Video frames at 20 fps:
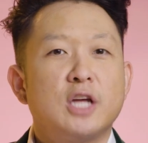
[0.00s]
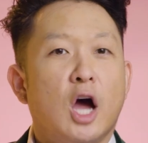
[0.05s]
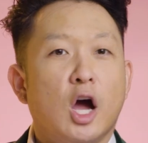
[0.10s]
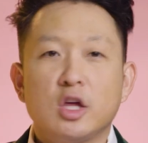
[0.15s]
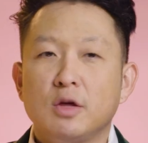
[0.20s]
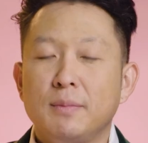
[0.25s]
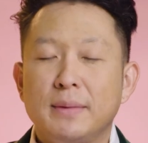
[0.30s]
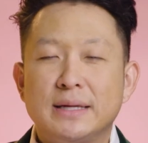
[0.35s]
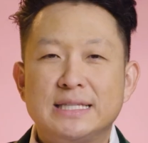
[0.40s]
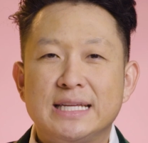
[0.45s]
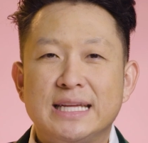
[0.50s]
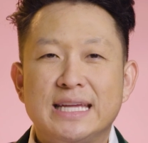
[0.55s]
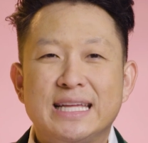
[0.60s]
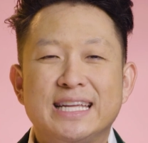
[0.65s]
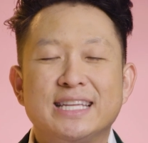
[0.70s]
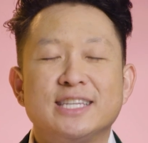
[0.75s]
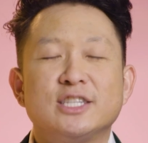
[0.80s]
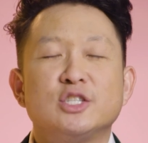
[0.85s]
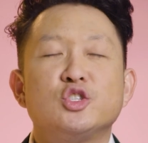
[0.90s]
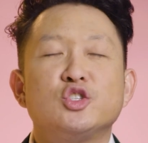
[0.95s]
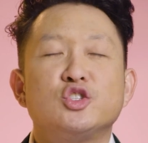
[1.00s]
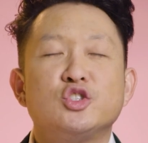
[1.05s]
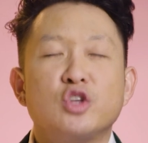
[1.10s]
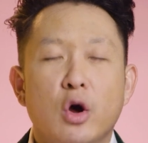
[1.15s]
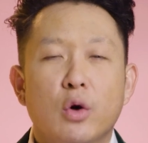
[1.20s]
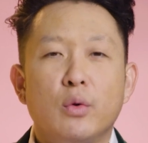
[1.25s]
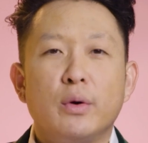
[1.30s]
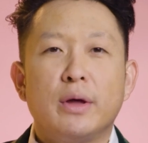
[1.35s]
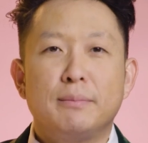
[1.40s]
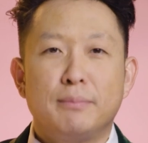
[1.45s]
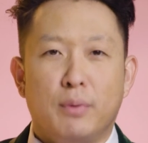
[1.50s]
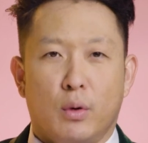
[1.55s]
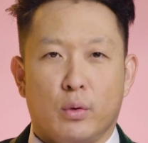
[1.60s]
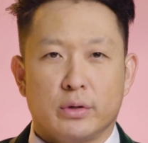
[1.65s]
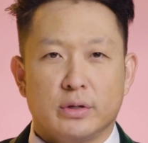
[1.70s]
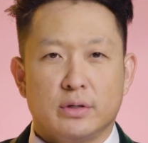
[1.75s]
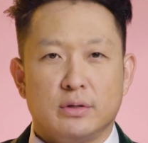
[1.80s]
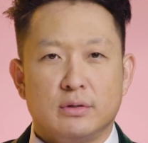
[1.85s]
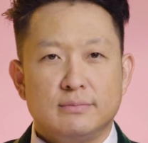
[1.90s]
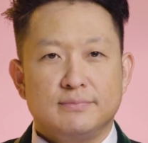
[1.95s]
Documenting it is so important.